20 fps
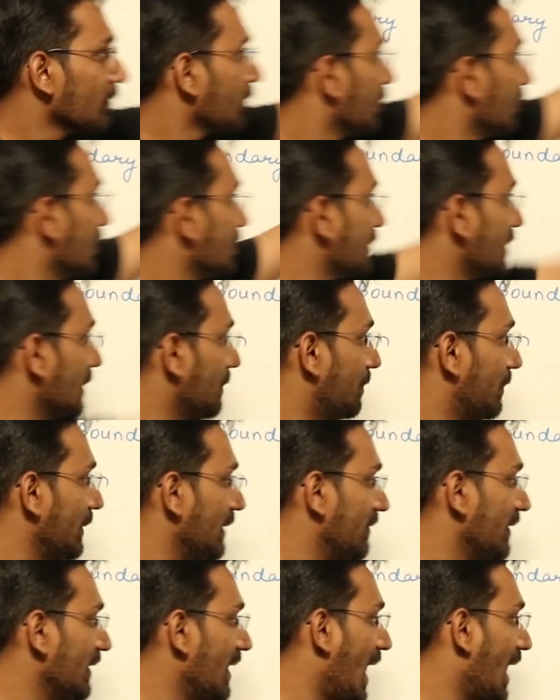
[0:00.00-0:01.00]
This is a
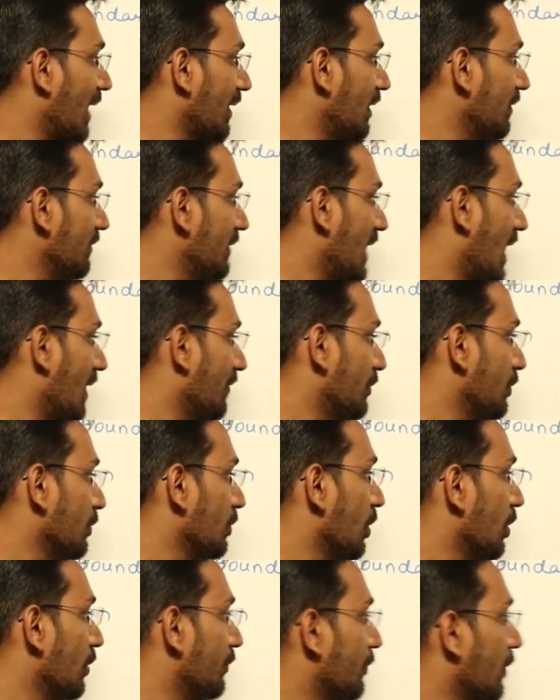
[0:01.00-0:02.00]
PV diagram, we have to
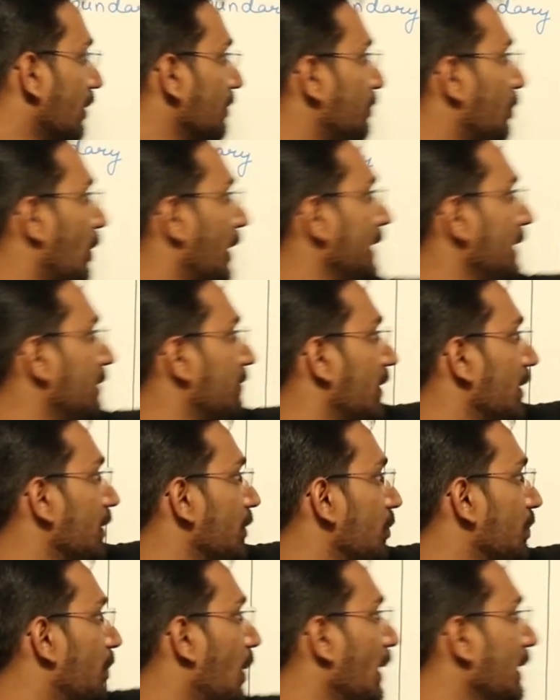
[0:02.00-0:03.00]
go from point 1
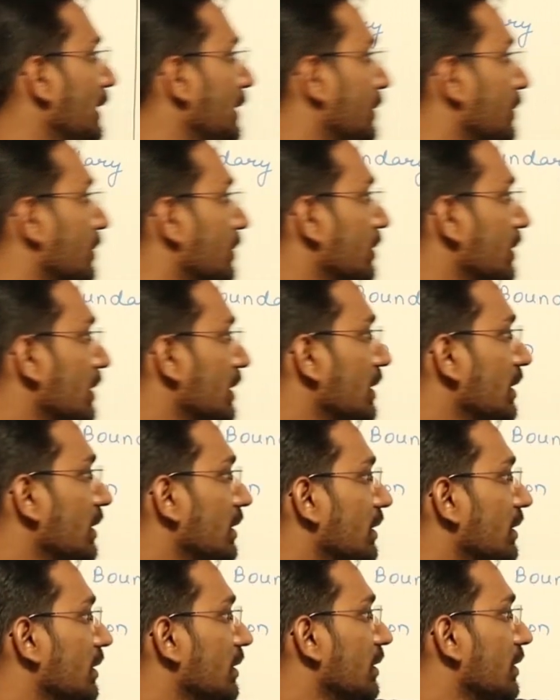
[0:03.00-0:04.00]
to point 2.
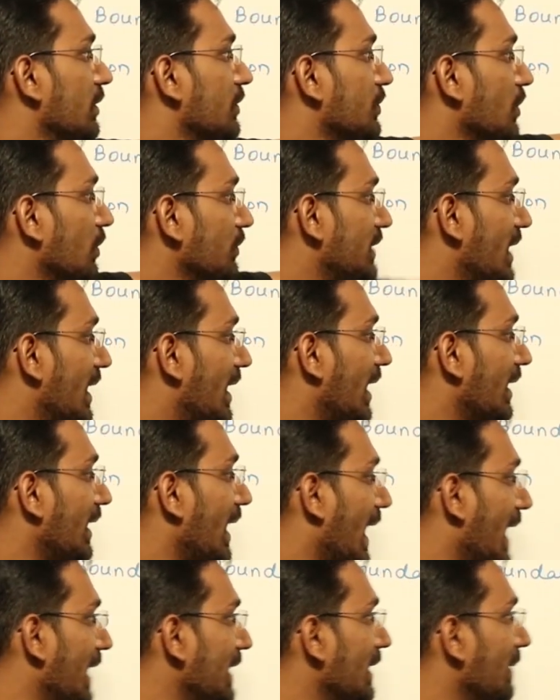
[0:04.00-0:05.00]
So there are
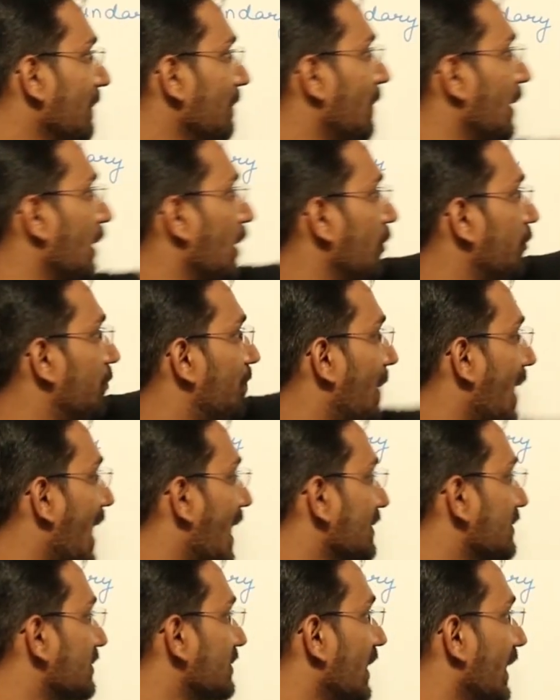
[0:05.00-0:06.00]
n number of
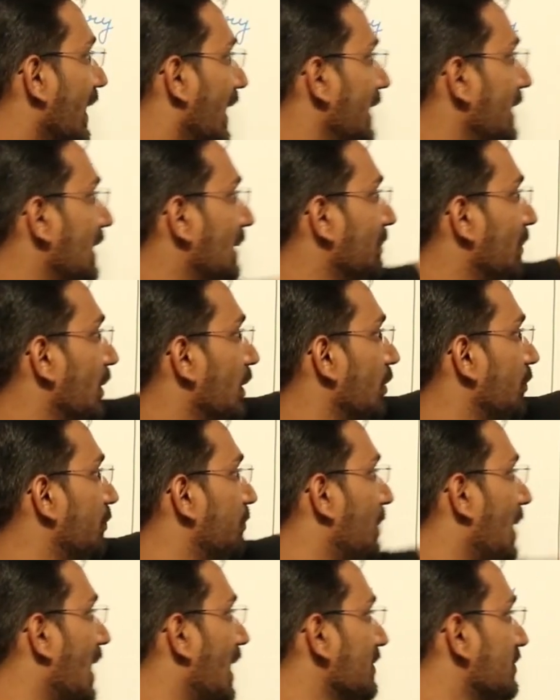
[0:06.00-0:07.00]

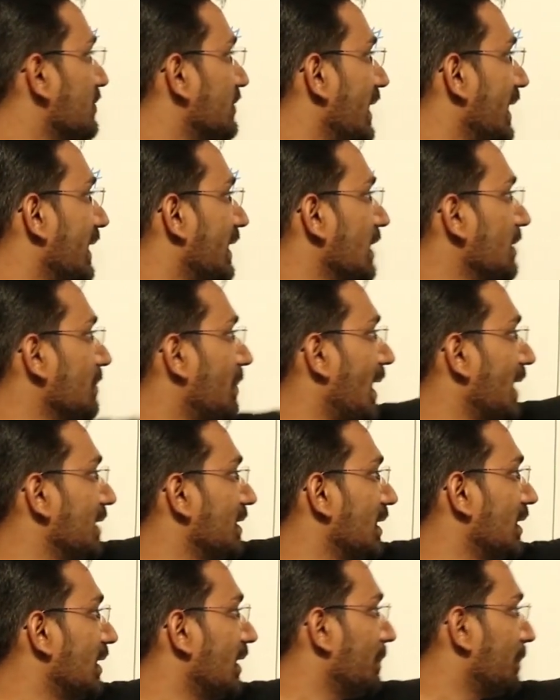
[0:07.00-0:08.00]
paths taken by
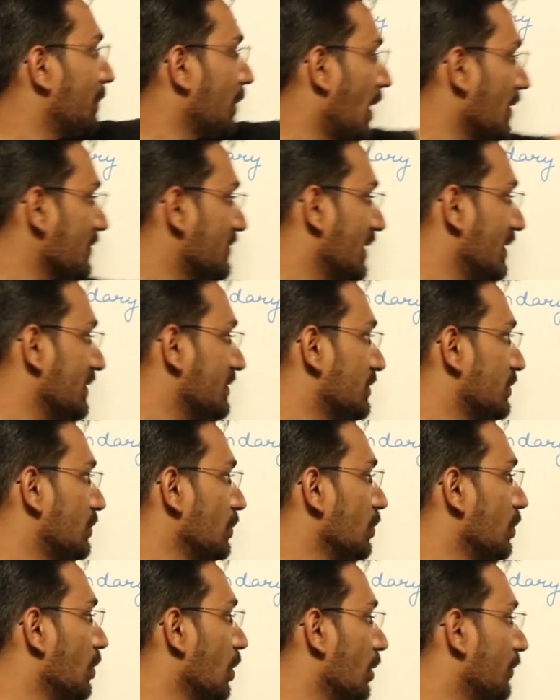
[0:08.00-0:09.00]
the process
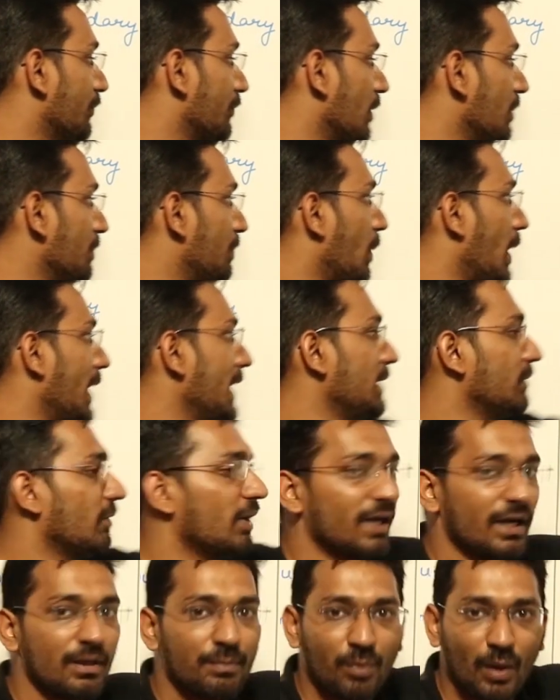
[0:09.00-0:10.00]
to go from point
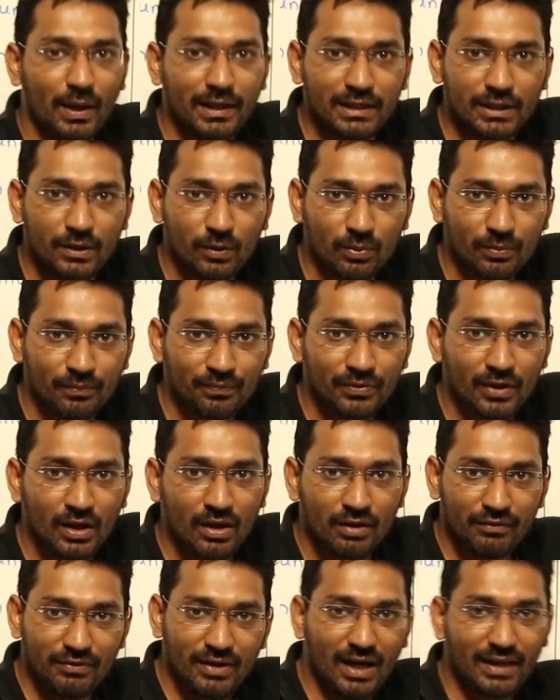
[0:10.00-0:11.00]
1 and point 2.
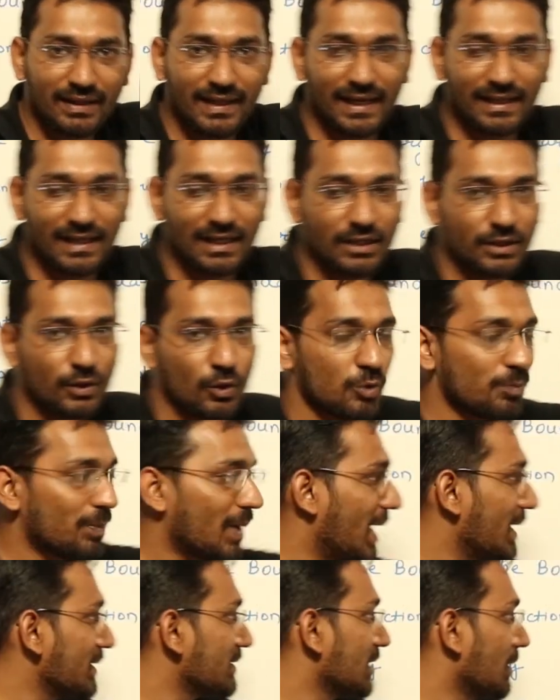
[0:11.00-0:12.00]
We are taking two paths.